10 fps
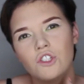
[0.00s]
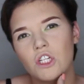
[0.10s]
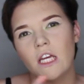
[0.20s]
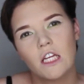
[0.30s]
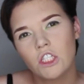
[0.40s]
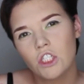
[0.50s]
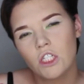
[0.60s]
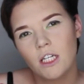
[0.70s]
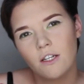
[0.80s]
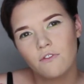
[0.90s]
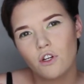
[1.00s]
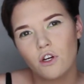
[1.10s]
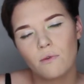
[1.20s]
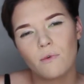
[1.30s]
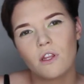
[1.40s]
She hitched a lift
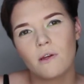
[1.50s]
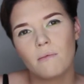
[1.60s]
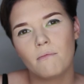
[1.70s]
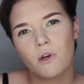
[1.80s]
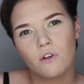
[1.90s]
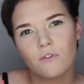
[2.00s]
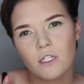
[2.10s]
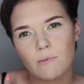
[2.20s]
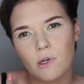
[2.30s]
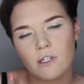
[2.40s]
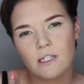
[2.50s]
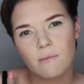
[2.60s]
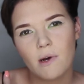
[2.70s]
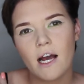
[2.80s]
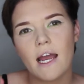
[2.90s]
home with a motorist
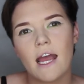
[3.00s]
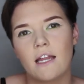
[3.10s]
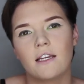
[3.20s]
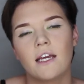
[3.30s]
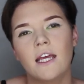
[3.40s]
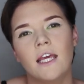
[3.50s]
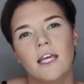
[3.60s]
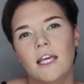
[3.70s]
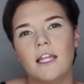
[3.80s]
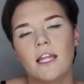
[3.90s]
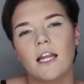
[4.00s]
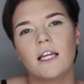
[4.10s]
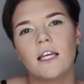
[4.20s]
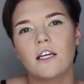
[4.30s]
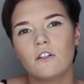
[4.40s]
passing by, and he
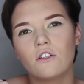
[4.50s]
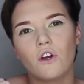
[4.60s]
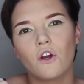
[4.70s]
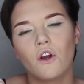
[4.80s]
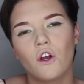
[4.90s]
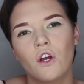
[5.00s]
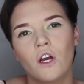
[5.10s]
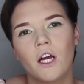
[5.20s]
then killed her